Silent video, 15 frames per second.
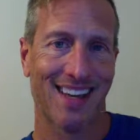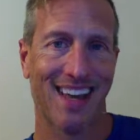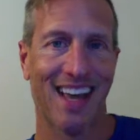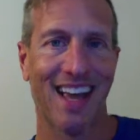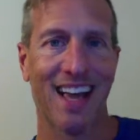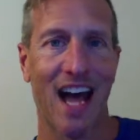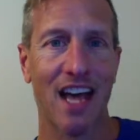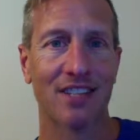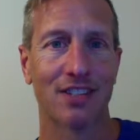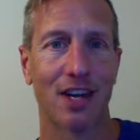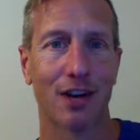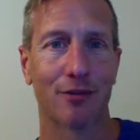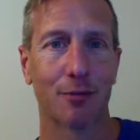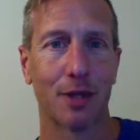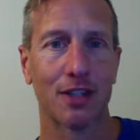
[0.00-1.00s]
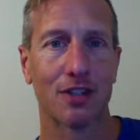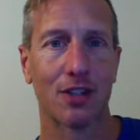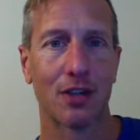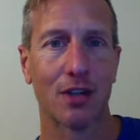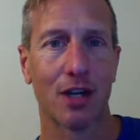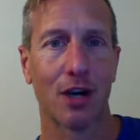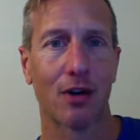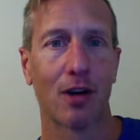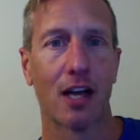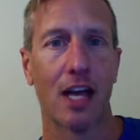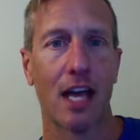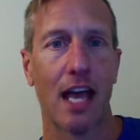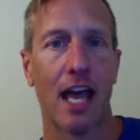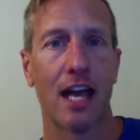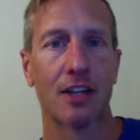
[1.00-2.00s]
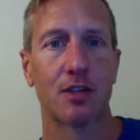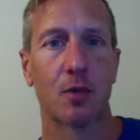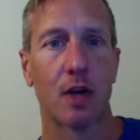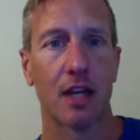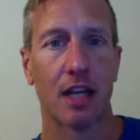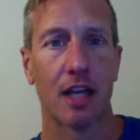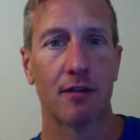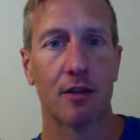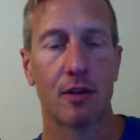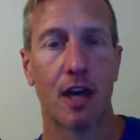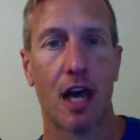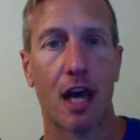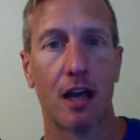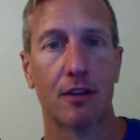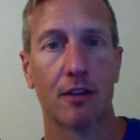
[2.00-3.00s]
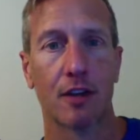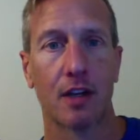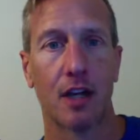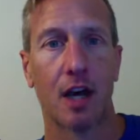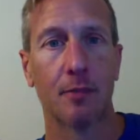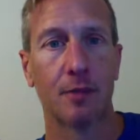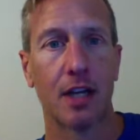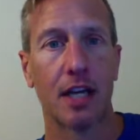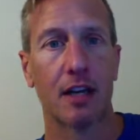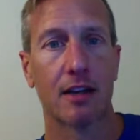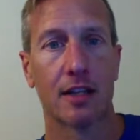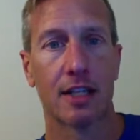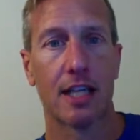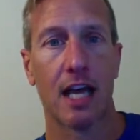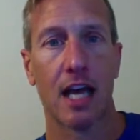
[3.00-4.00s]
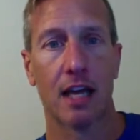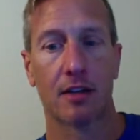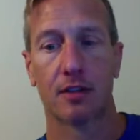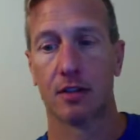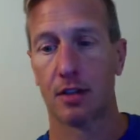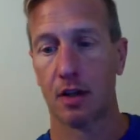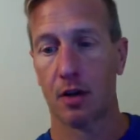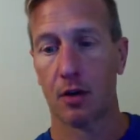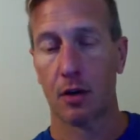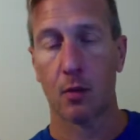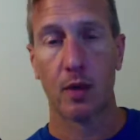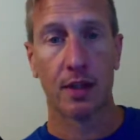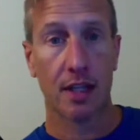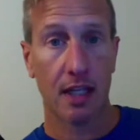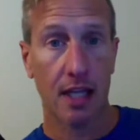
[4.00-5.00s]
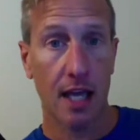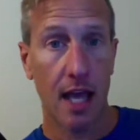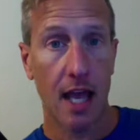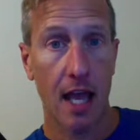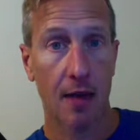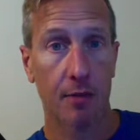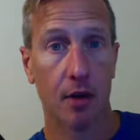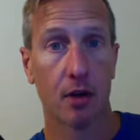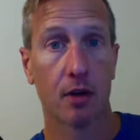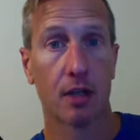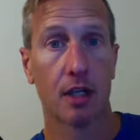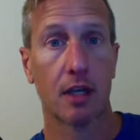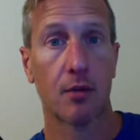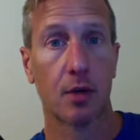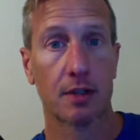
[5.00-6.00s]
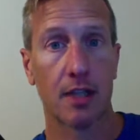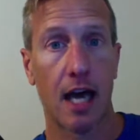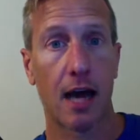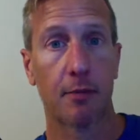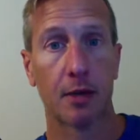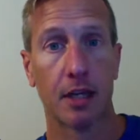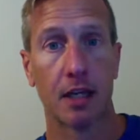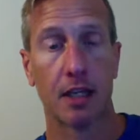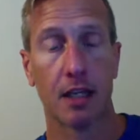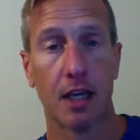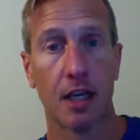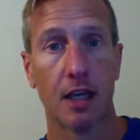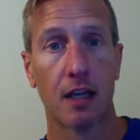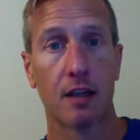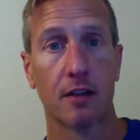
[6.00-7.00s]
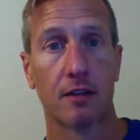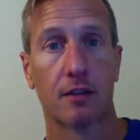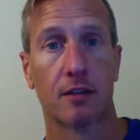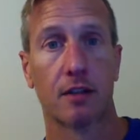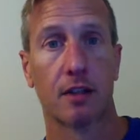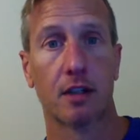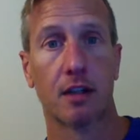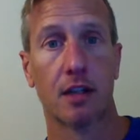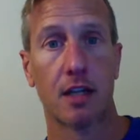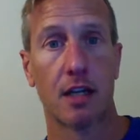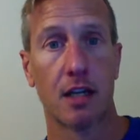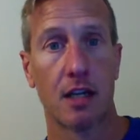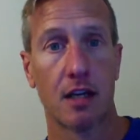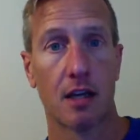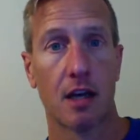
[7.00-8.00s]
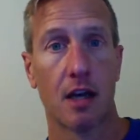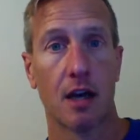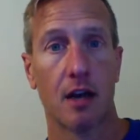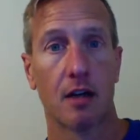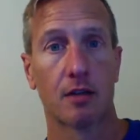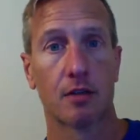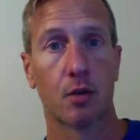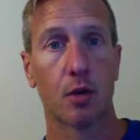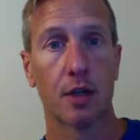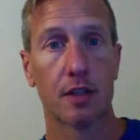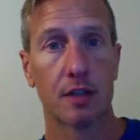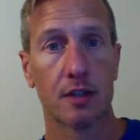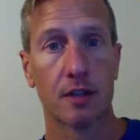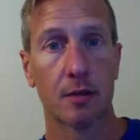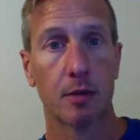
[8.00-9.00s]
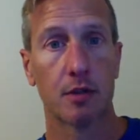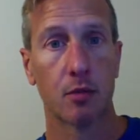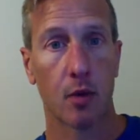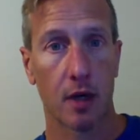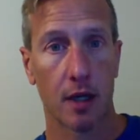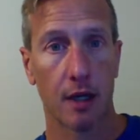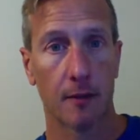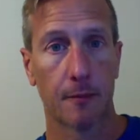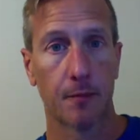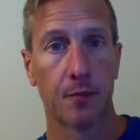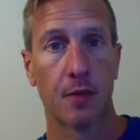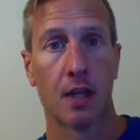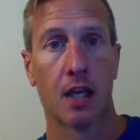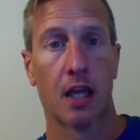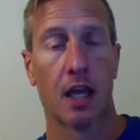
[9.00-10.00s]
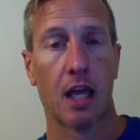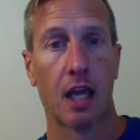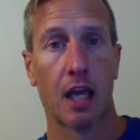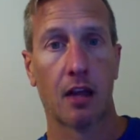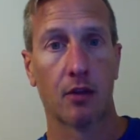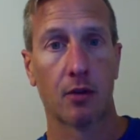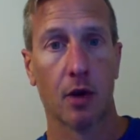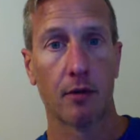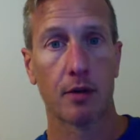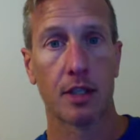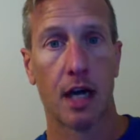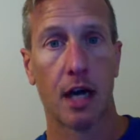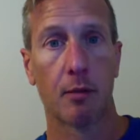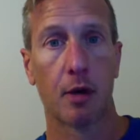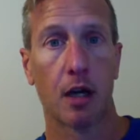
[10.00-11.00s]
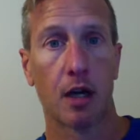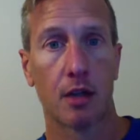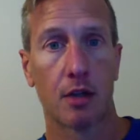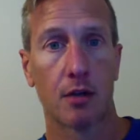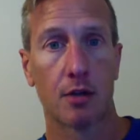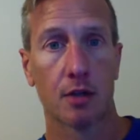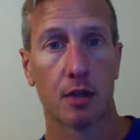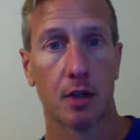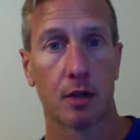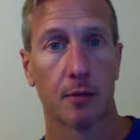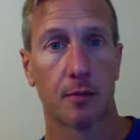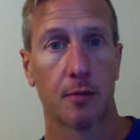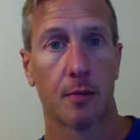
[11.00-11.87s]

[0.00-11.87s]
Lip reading: Hey guys, Jerry from Bliz Studio. Yeah, I just wanted to give you guys an update of the day. So with the game, currently what's happening is the scoring system is working. And so every time a user